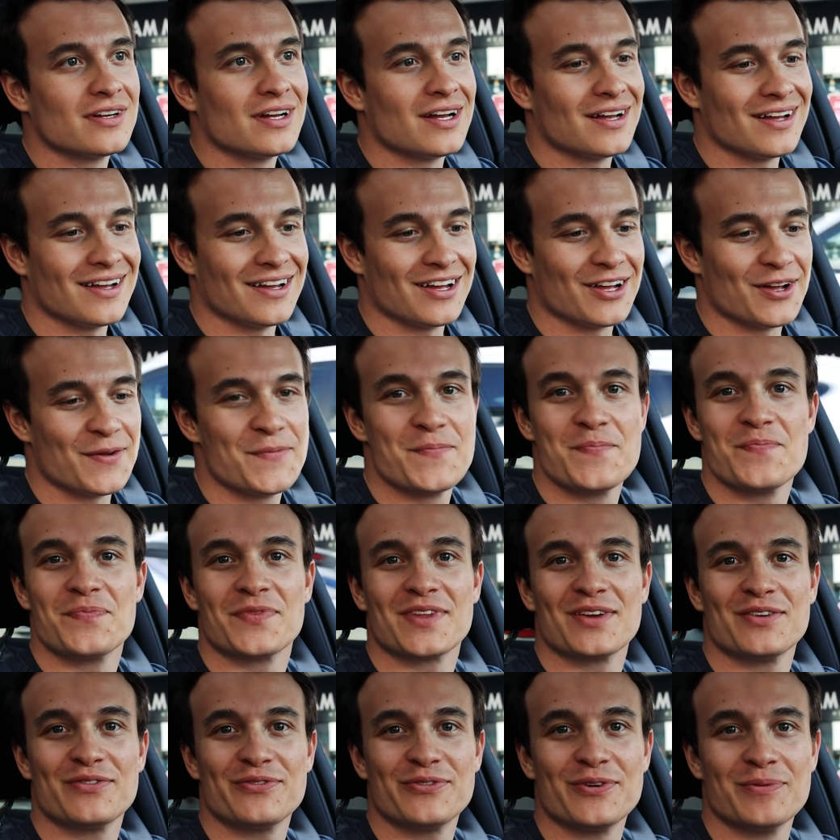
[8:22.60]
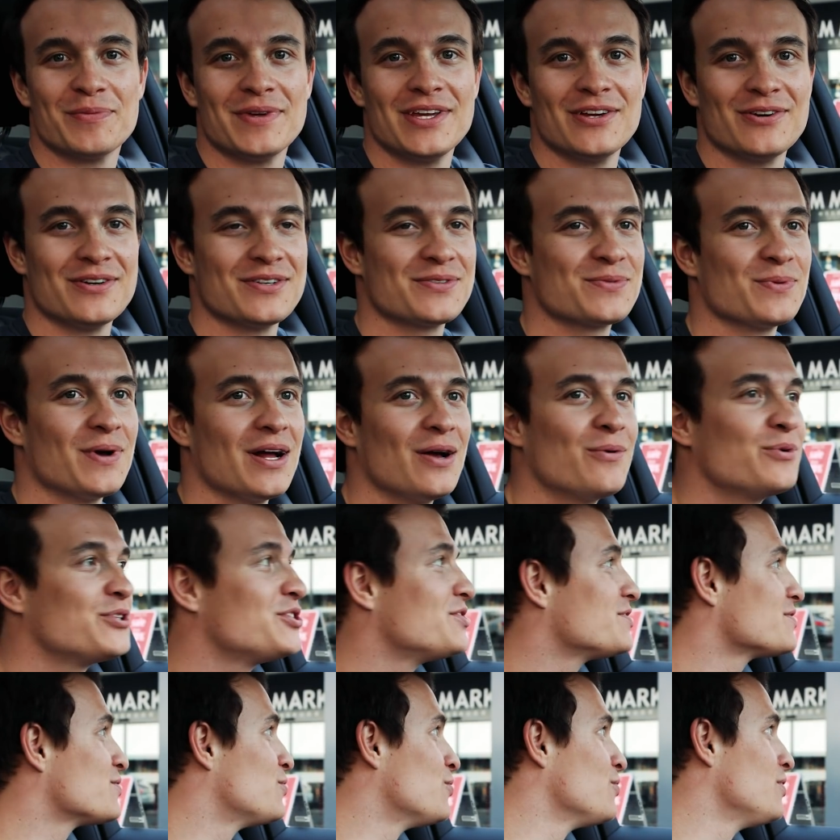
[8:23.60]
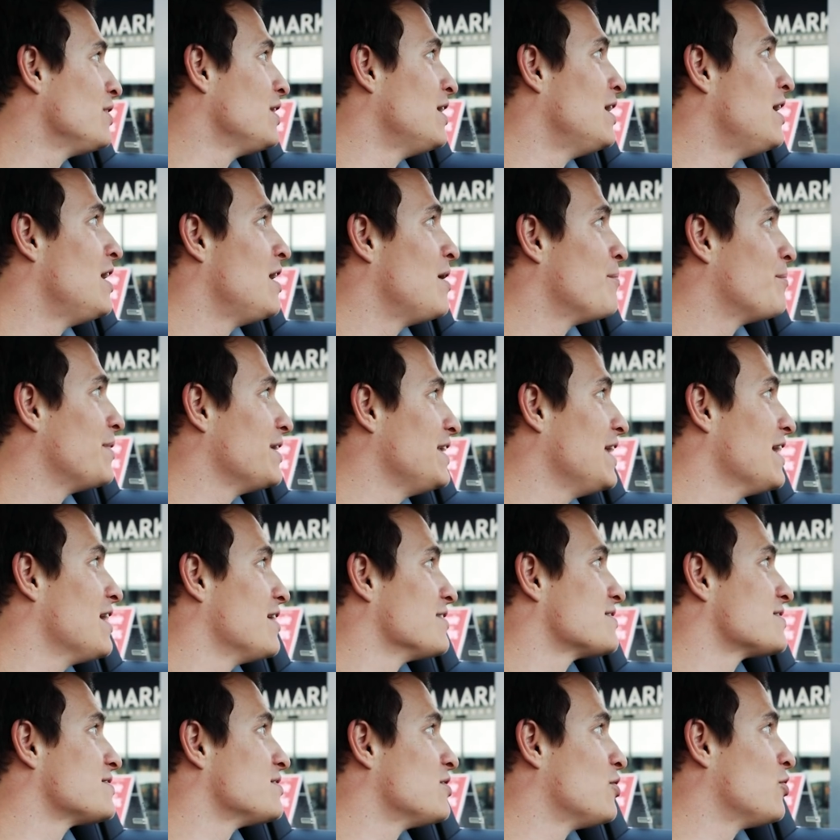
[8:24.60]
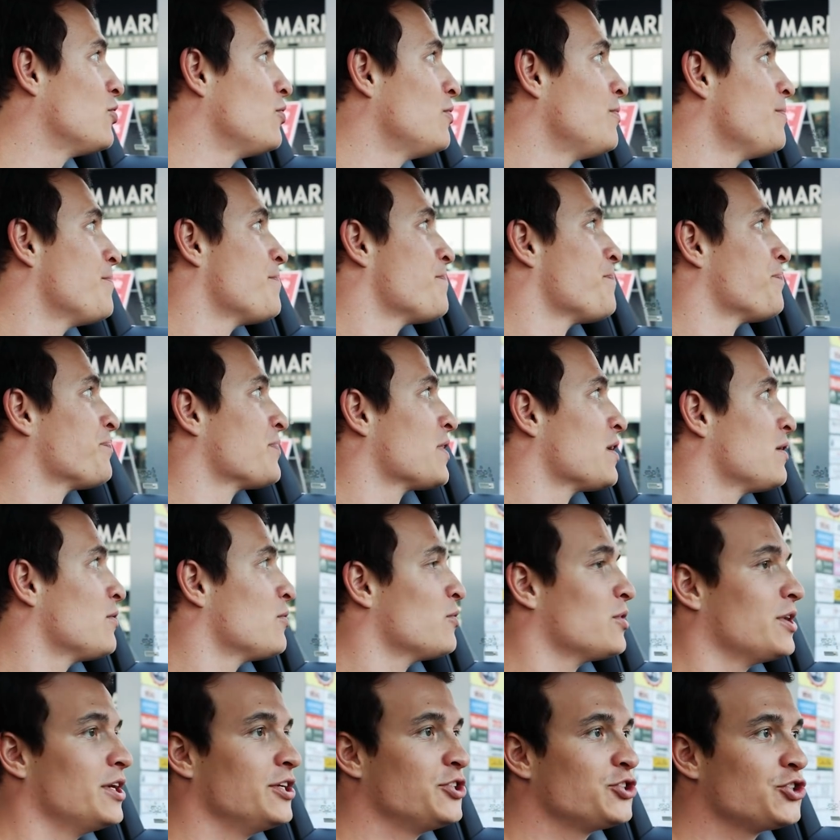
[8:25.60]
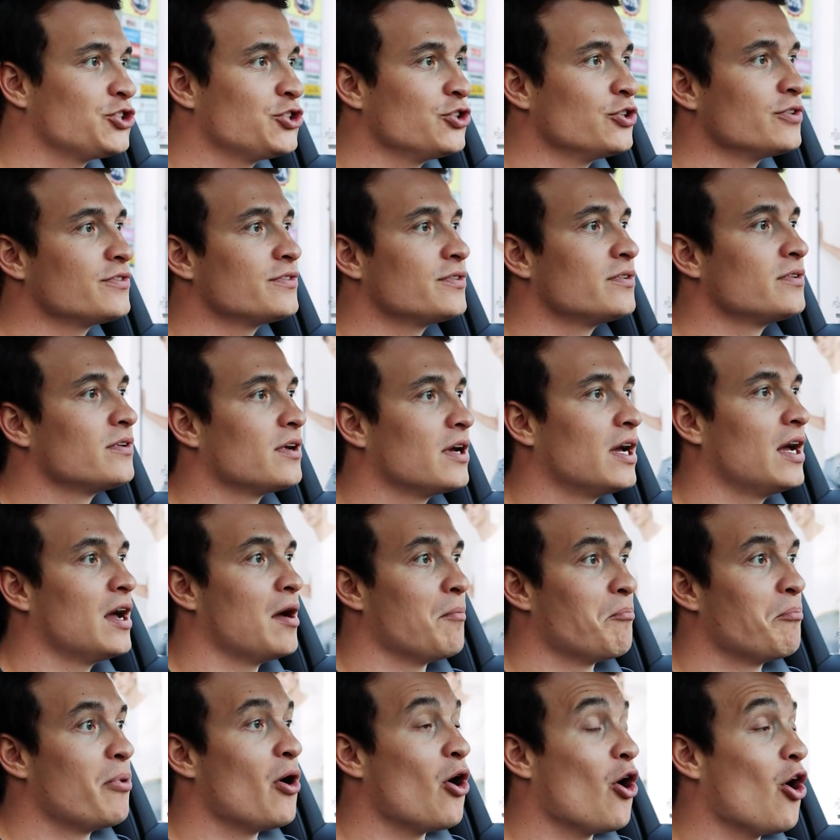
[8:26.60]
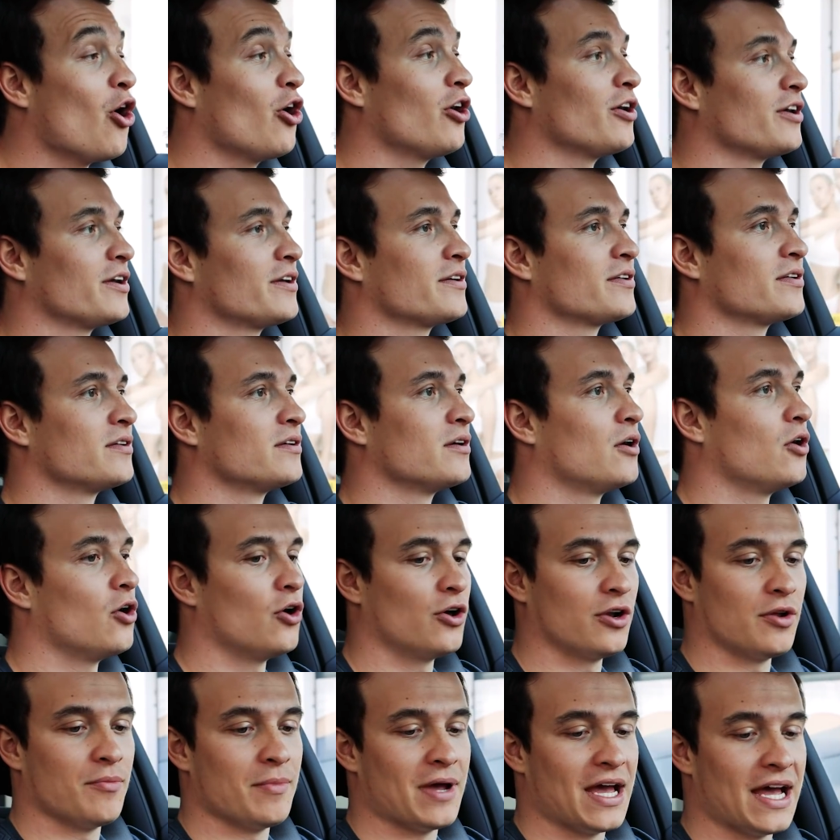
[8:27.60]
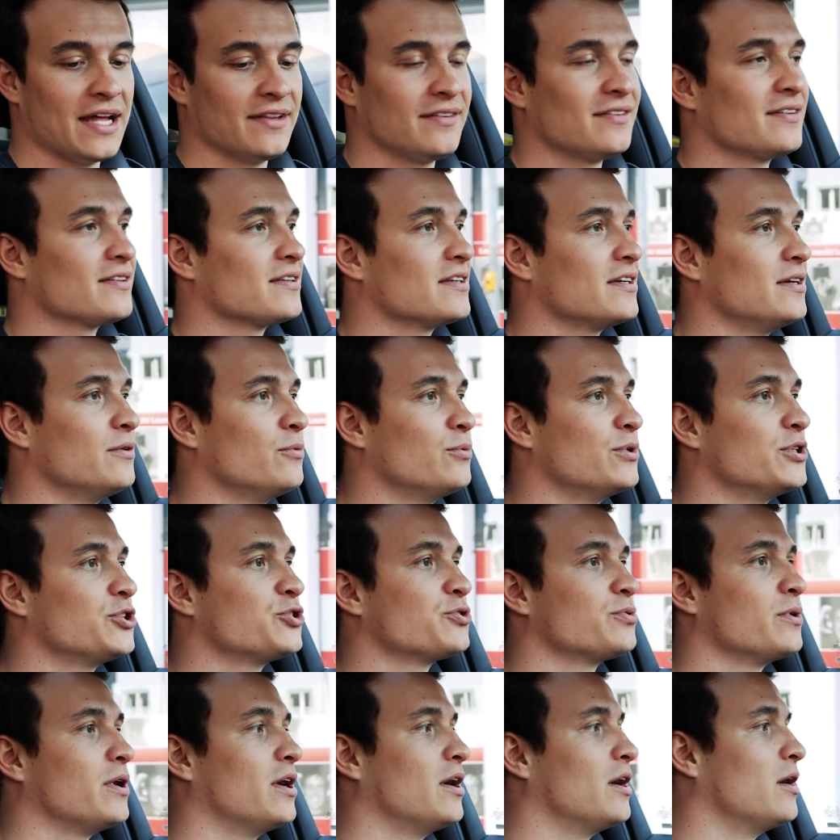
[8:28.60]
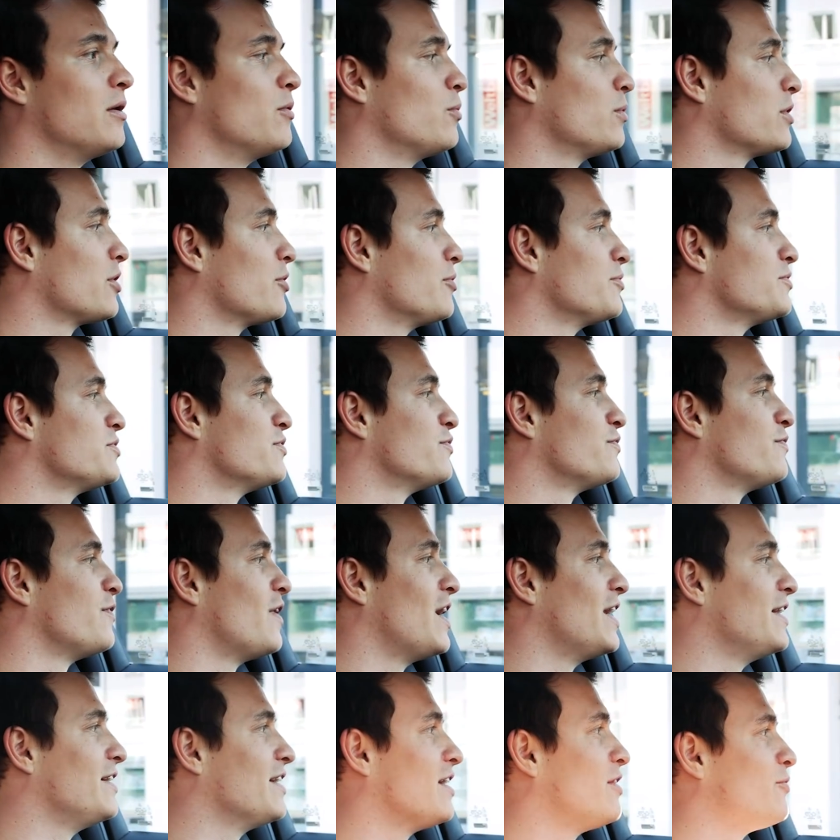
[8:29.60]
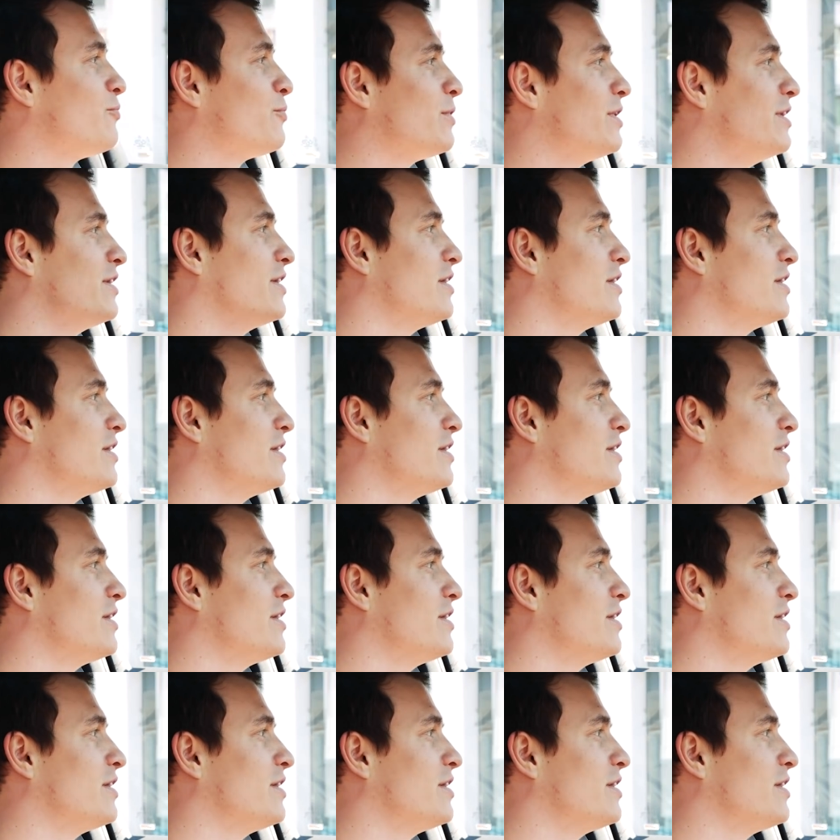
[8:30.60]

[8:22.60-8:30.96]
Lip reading: from here as well, which is cool. But yeah, so it should park automatically, which we're going to find out right